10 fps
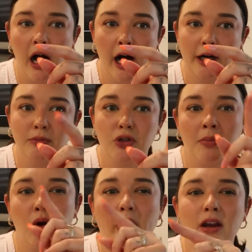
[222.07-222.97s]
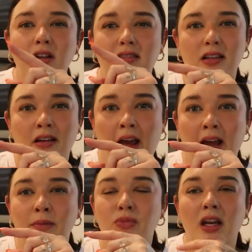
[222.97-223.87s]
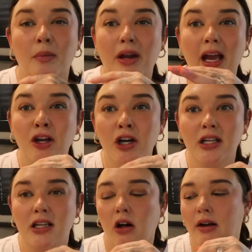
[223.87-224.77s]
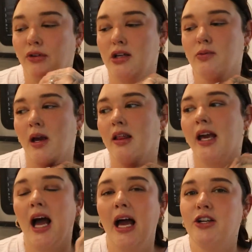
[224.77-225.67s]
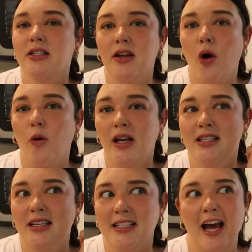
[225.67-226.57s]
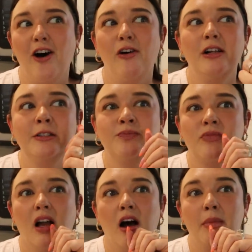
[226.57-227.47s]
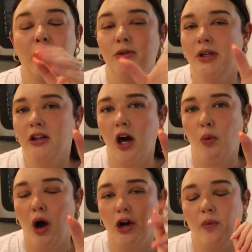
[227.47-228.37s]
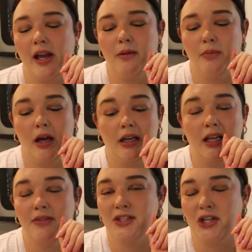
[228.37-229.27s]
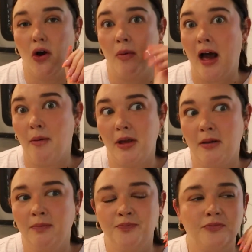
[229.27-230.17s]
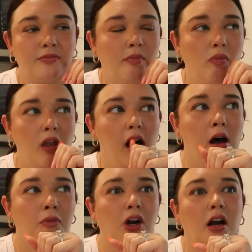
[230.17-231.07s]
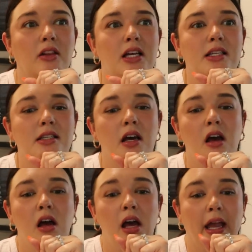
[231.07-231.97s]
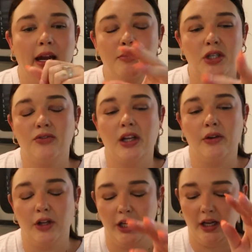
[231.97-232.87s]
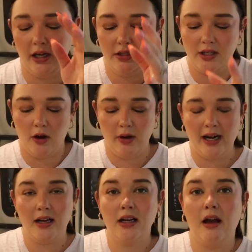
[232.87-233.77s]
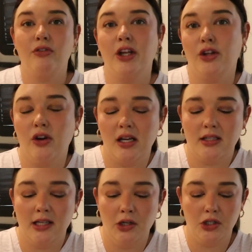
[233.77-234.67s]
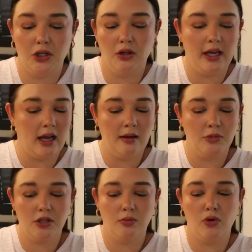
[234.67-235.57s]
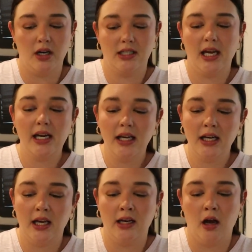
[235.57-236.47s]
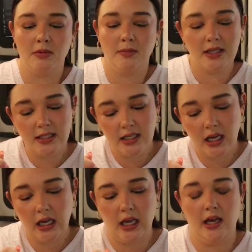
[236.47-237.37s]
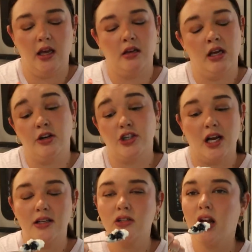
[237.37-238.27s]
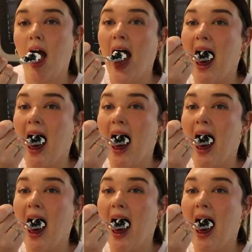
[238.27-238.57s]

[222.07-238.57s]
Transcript: Um, so I'm going to weigh in on Sunday, and, but I can already tell I've lost weight. Like I just always can tell. Um, it could be a lot of water weight, but even so I'm happy um, regardless and I'm just feeling really good so and I, I feel like you guys can tell too like I'm just more excited and optimistic and energized